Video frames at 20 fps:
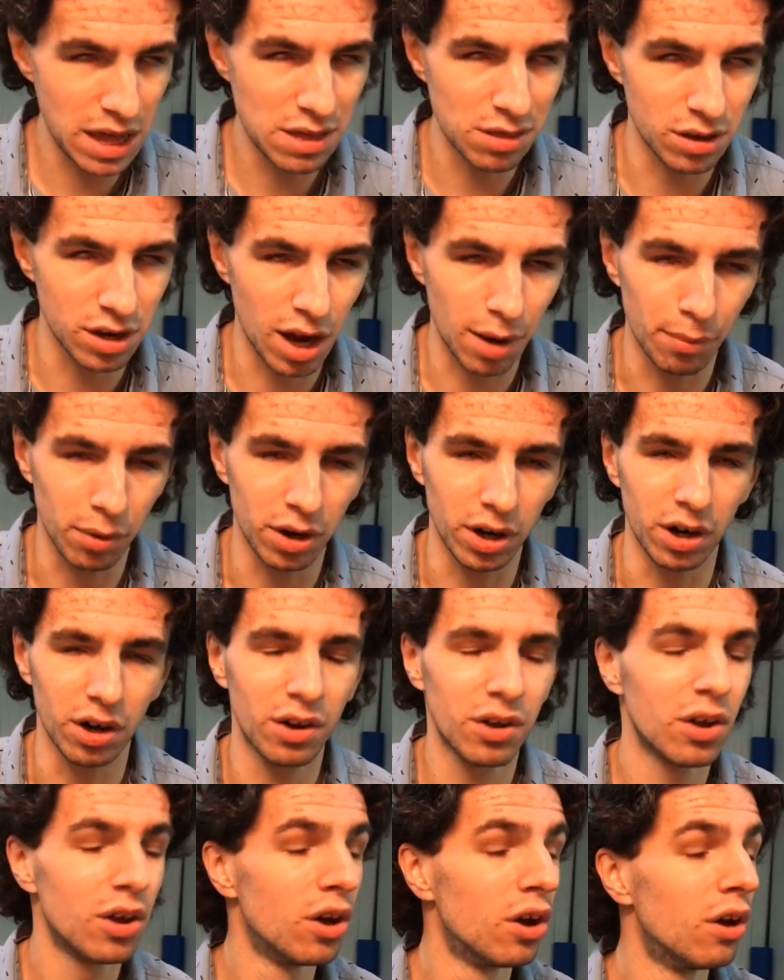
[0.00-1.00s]
easy number
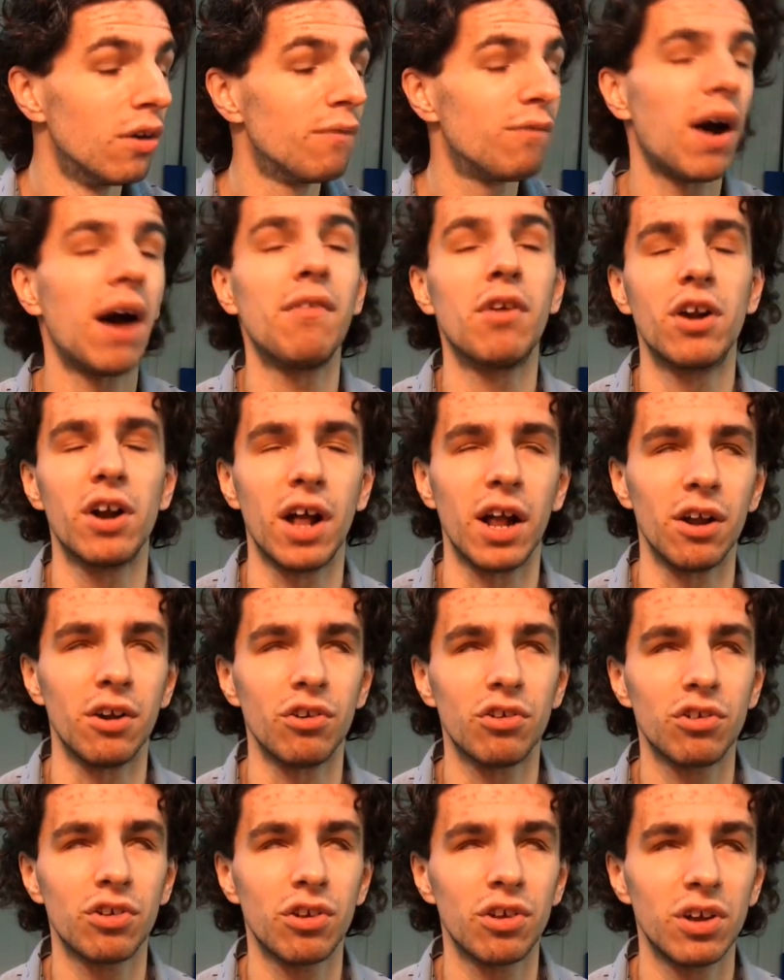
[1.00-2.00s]
here.
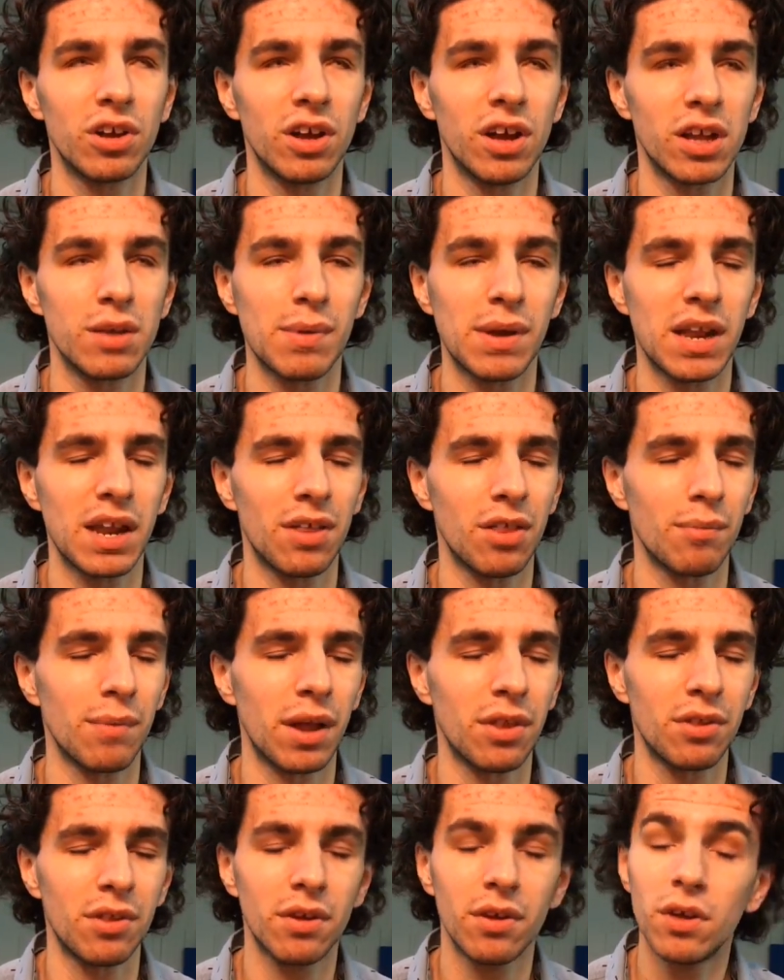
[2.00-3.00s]
$500 at the beginning of the
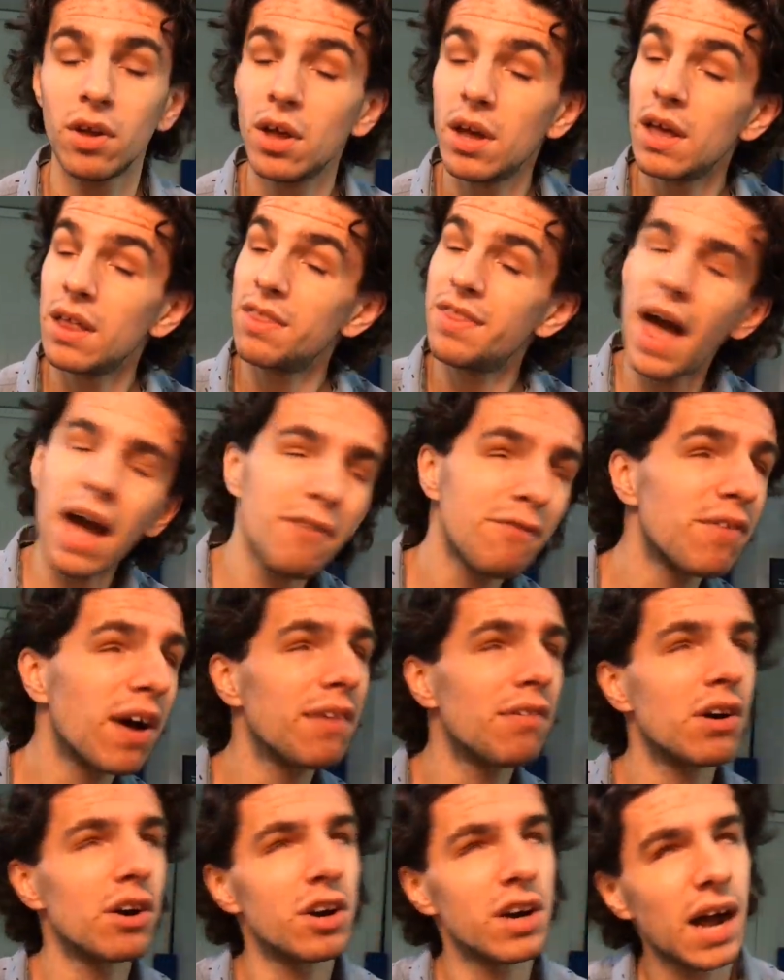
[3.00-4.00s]
month. That
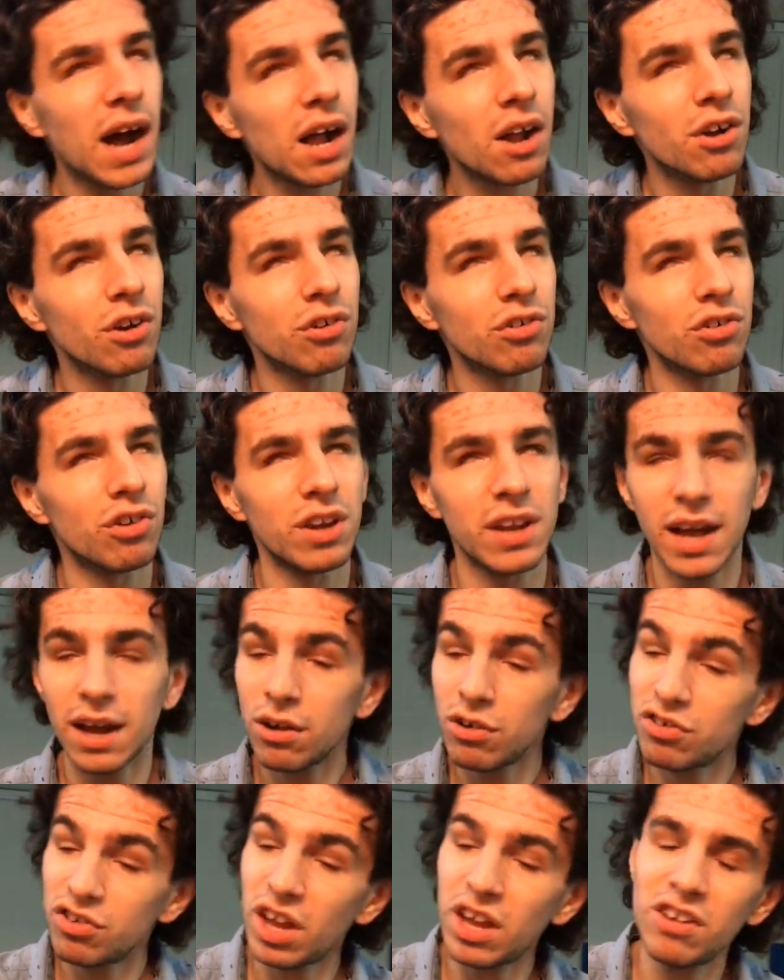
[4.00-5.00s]
$500
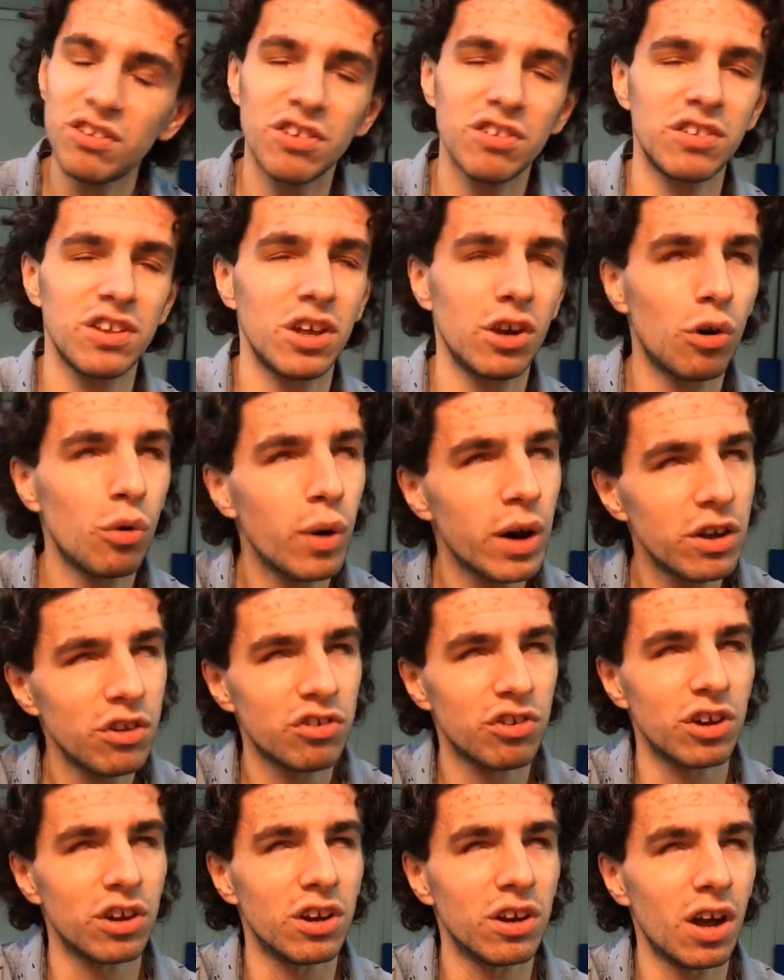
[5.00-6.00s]
now changes the
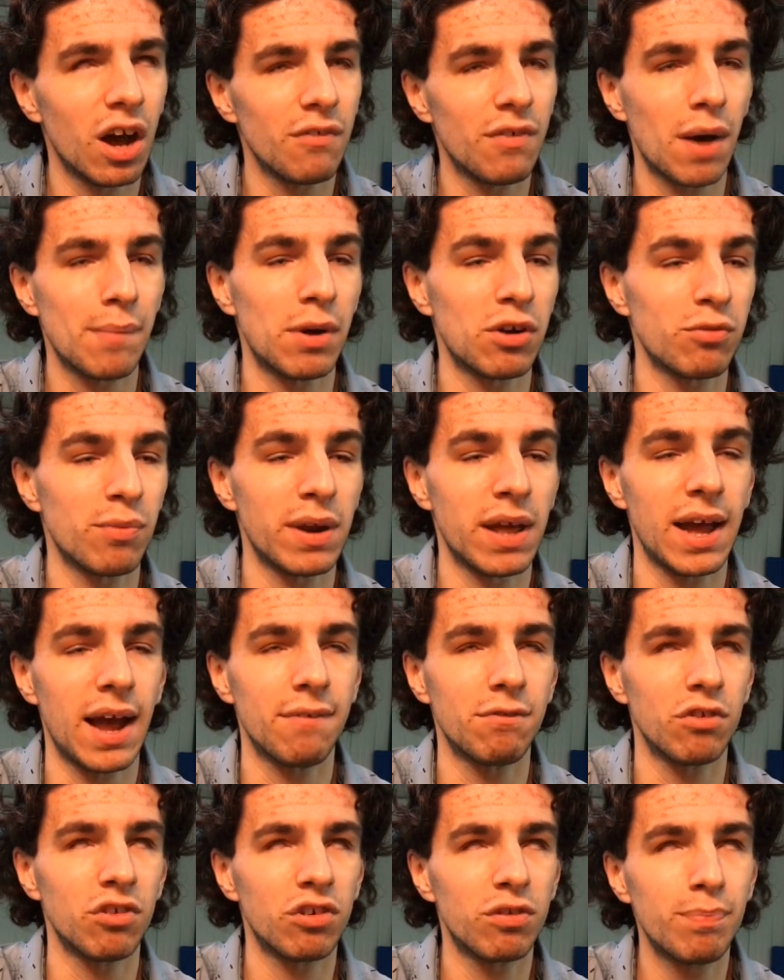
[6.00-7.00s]
equation of how much money I
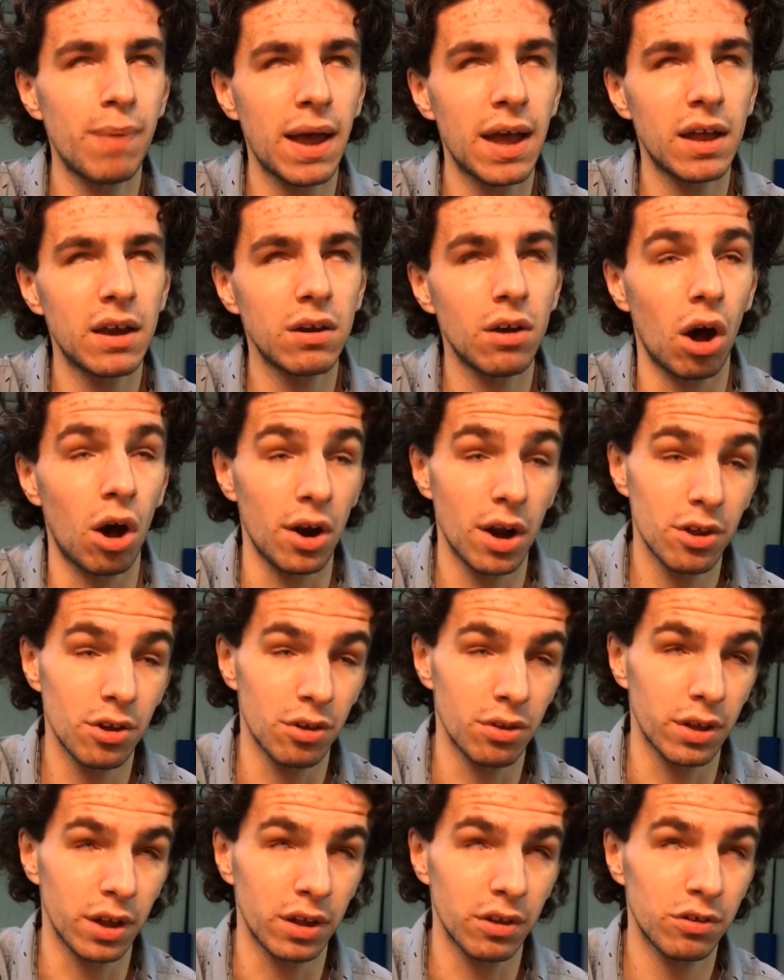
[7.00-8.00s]
have to spend on
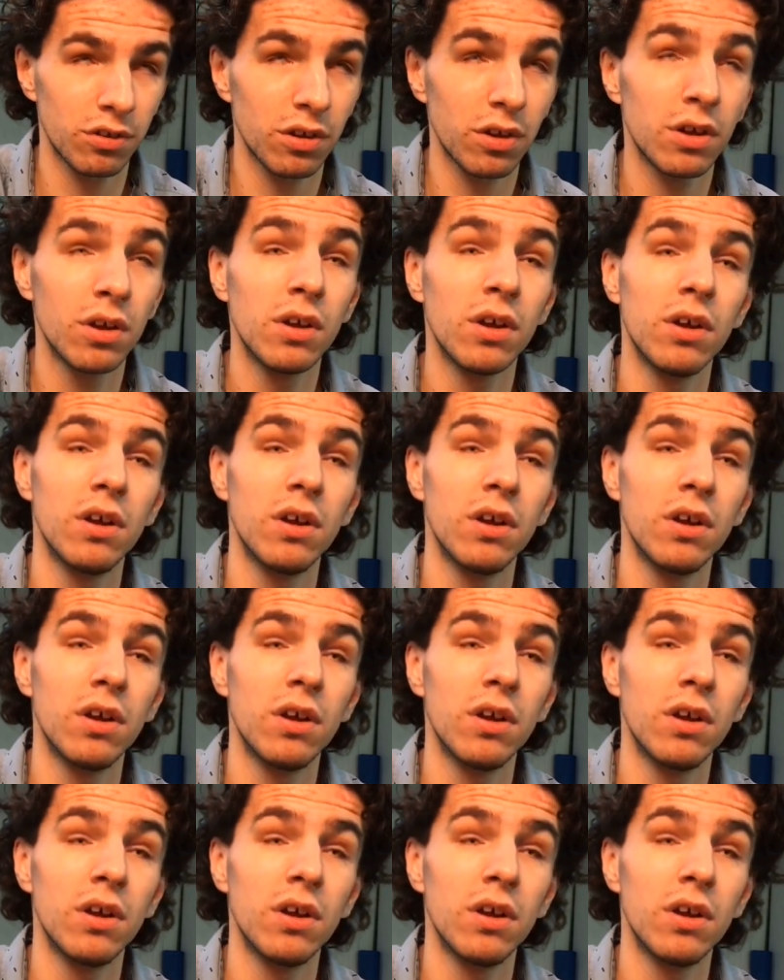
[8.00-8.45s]
other things.